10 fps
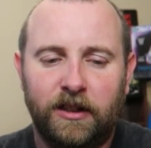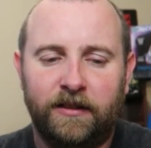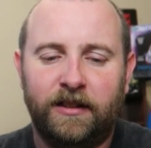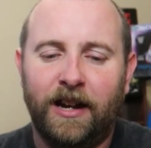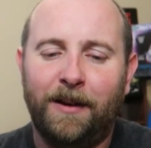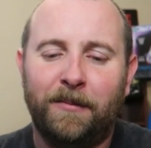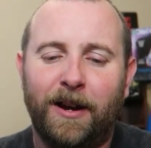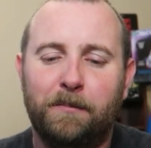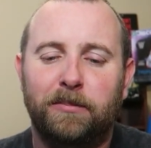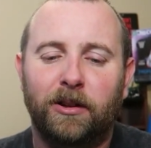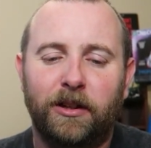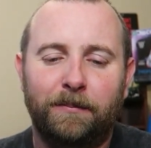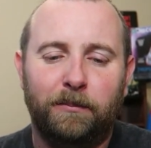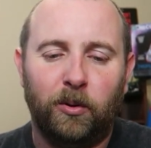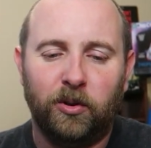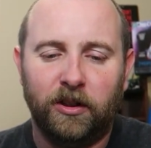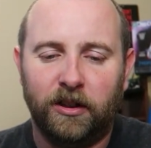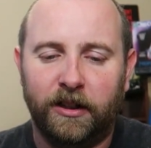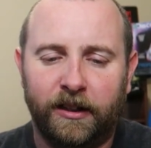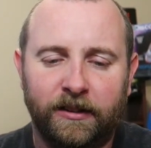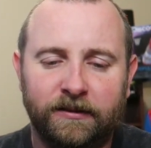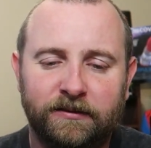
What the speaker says: It's got my blood boiling.